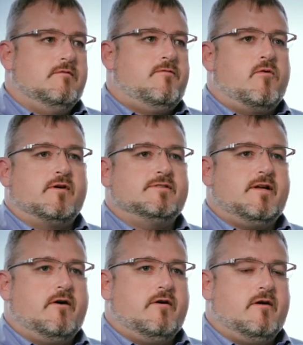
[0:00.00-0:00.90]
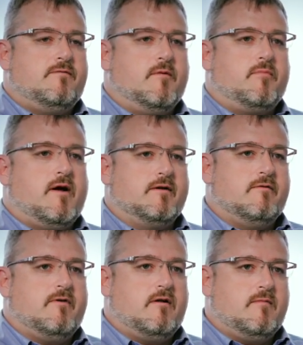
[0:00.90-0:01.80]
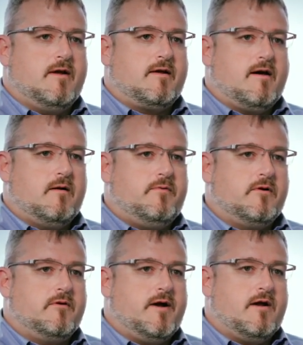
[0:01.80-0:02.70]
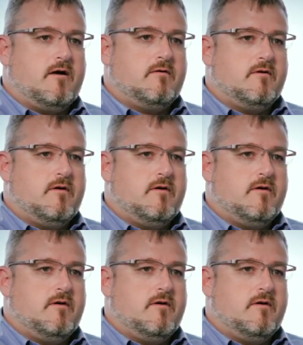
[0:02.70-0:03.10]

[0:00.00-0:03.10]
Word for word: focused area for product development at Caterpillar right now.